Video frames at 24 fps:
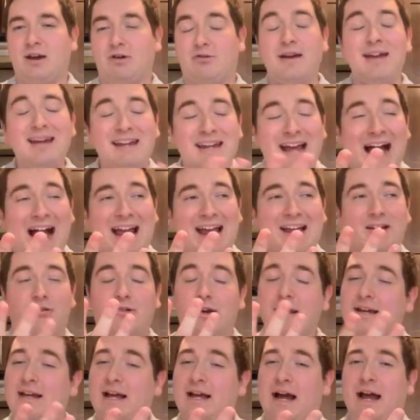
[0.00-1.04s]
Great guy,
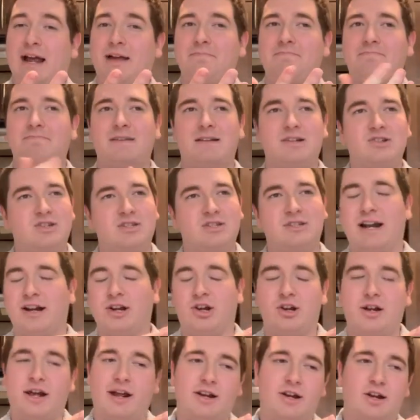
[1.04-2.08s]
great guy, just not a
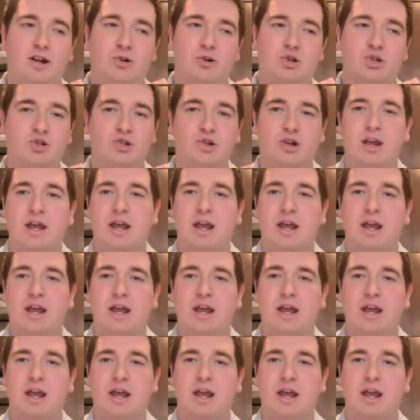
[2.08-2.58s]
good head coach.